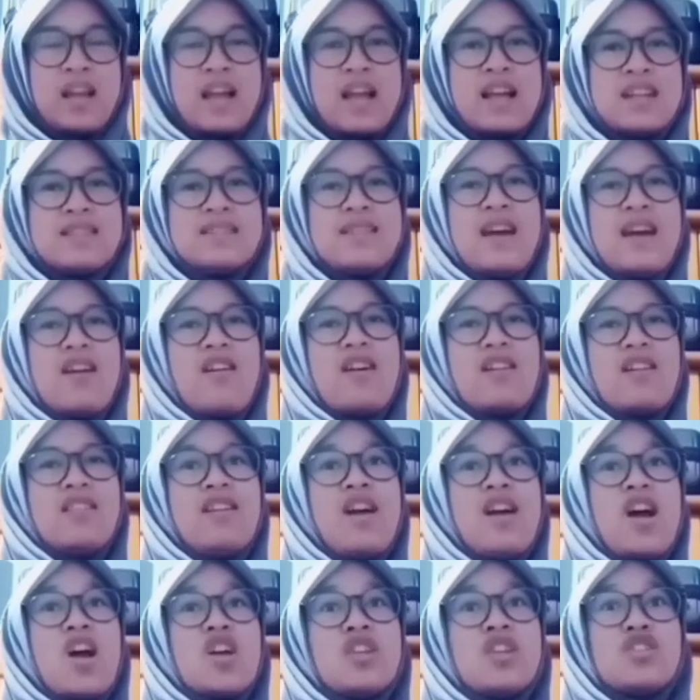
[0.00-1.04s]
Second,
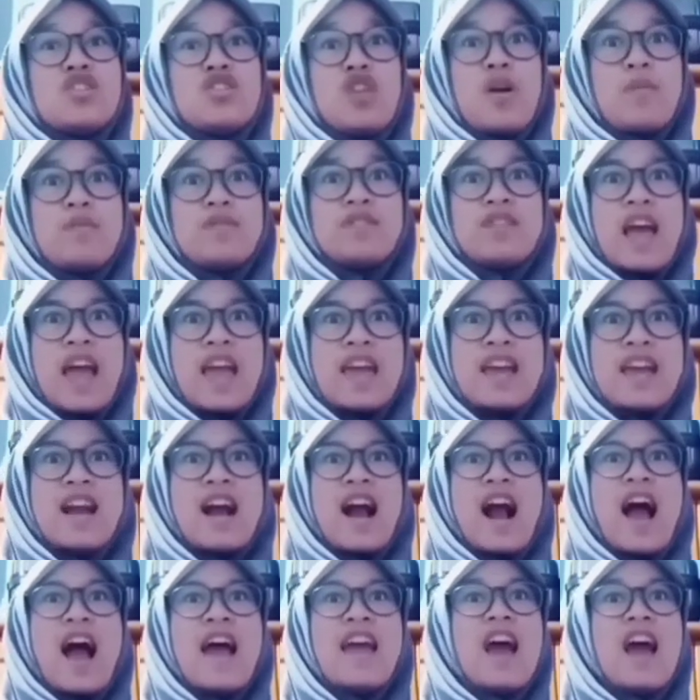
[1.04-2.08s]
stop saying,
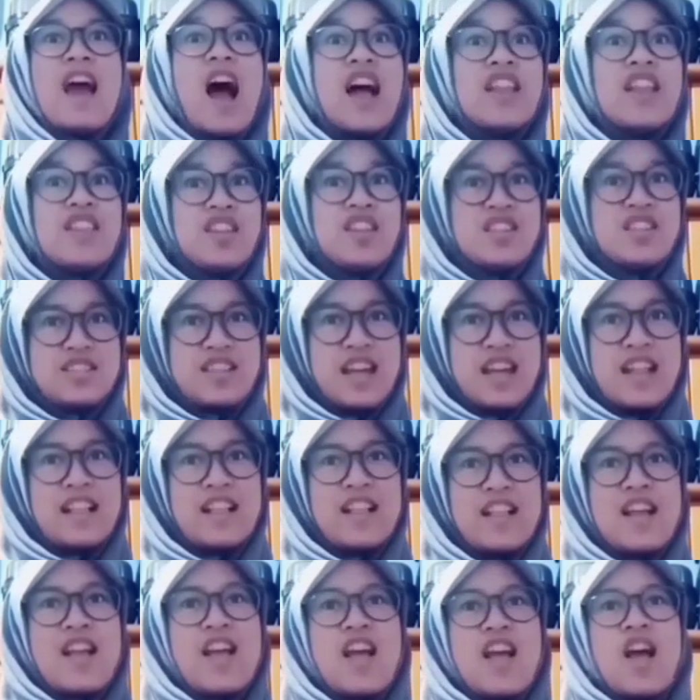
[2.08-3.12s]
I understand.
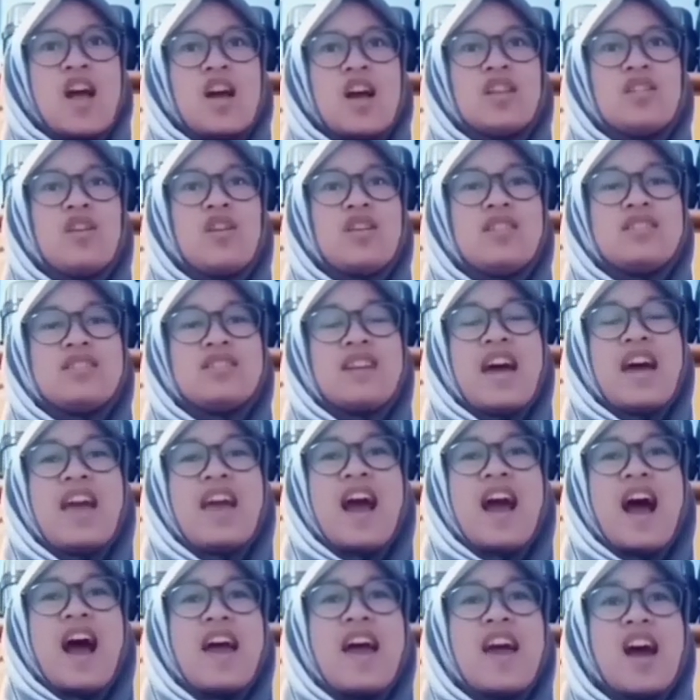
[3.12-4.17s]
Don't say,
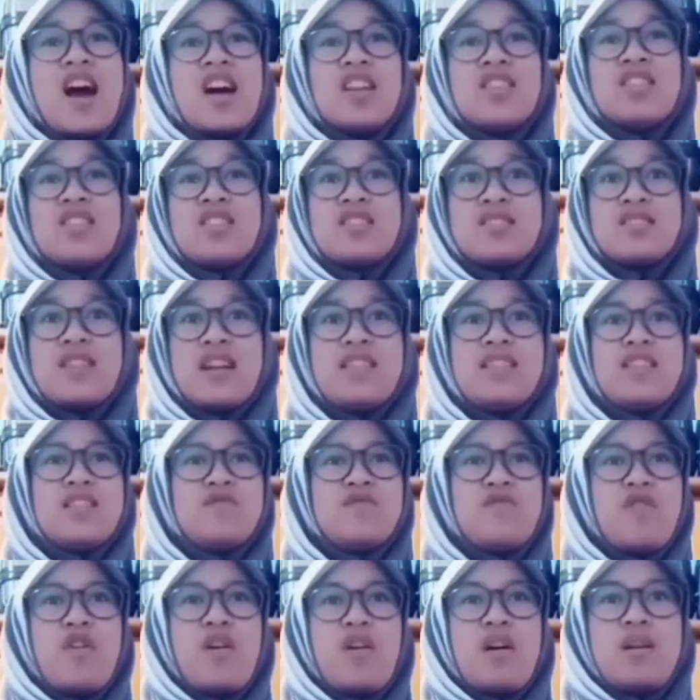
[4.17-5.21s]
I understand this
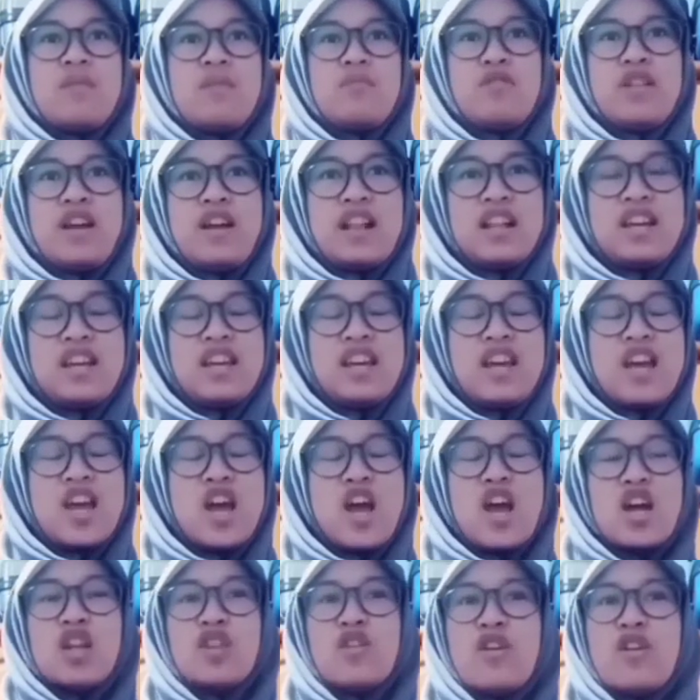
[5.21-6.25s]
vocabulary.
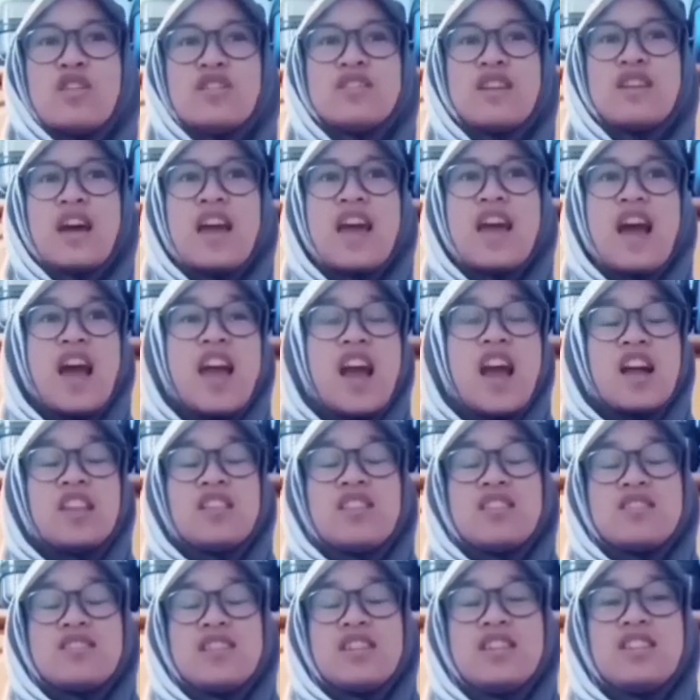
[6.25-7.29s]
Don't say, I
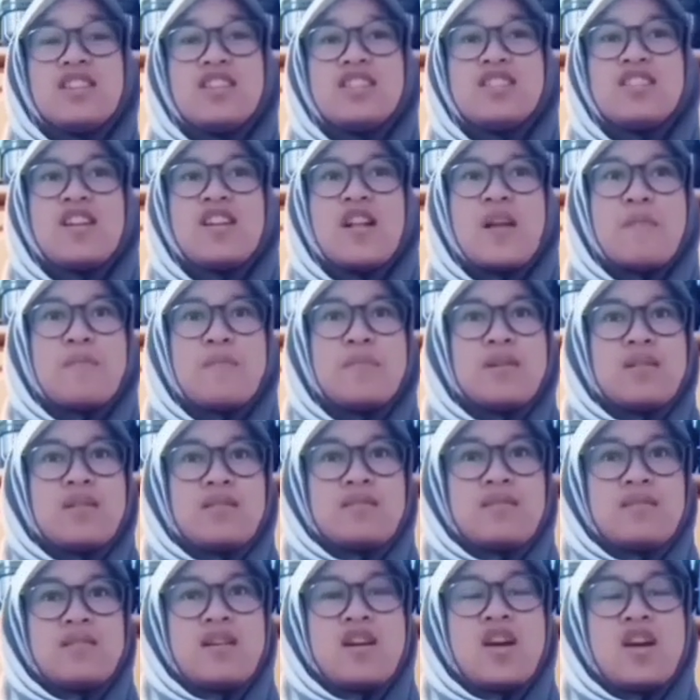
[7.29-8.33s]
understand this grammar.
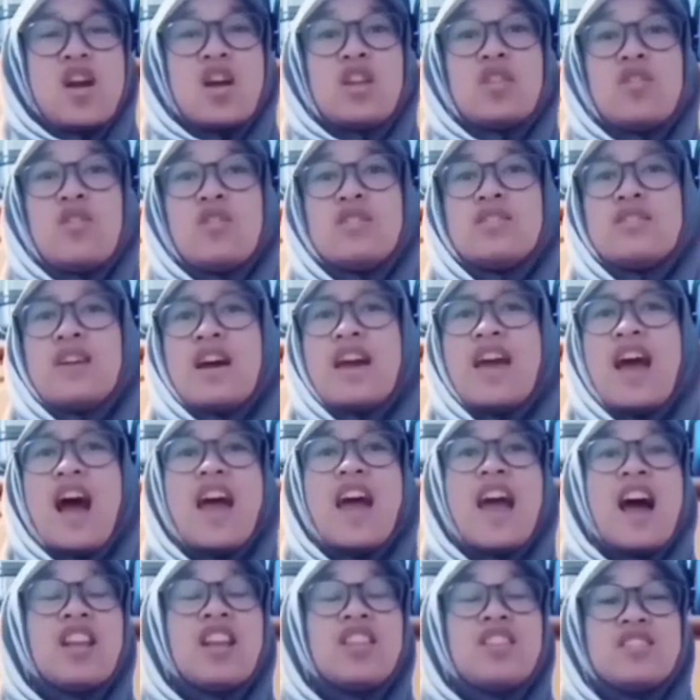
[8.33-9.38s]
Don't say,
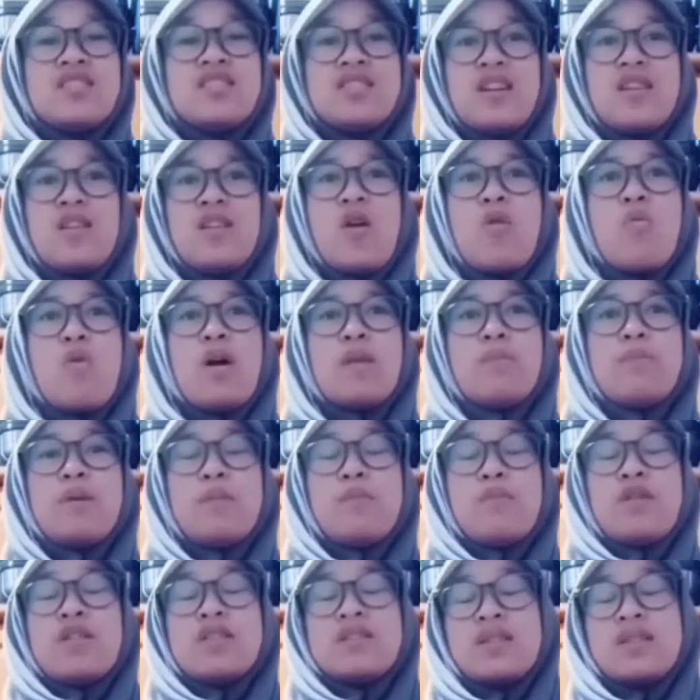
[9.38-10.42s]
I understand what
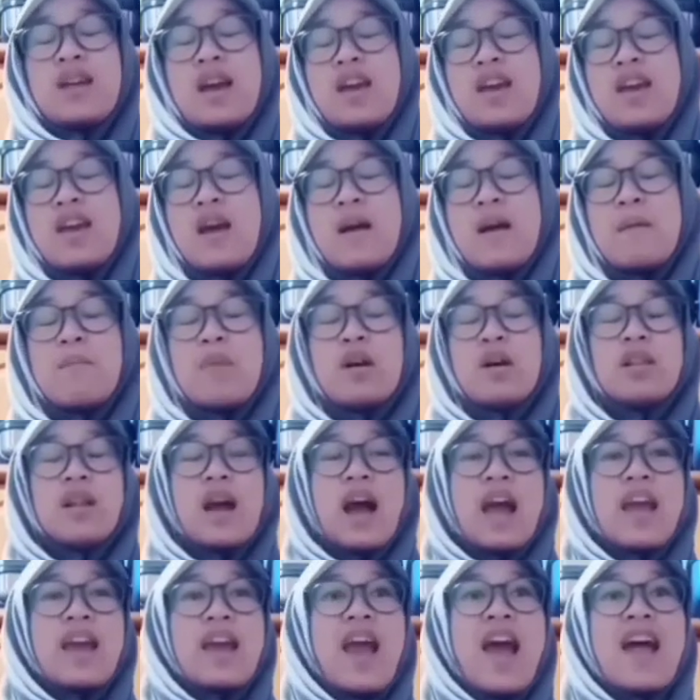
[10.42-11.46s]
people say, but
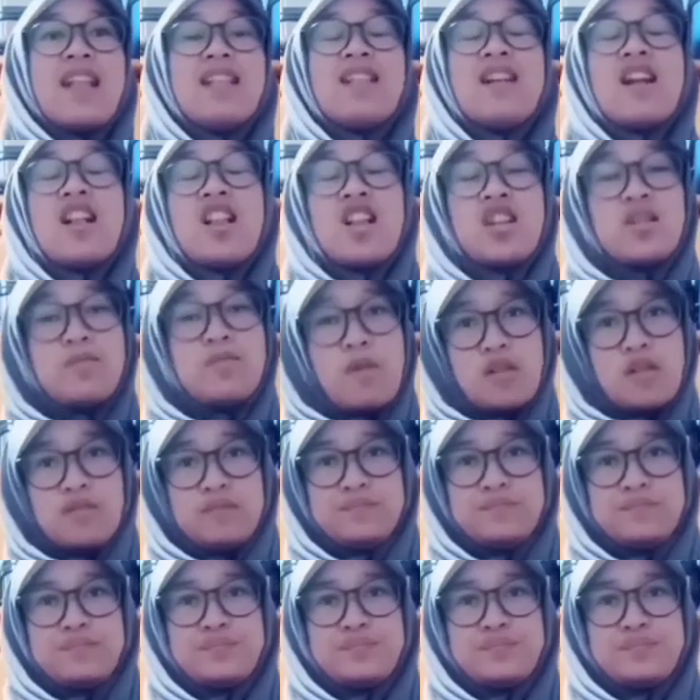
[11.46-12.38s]
I can't respond.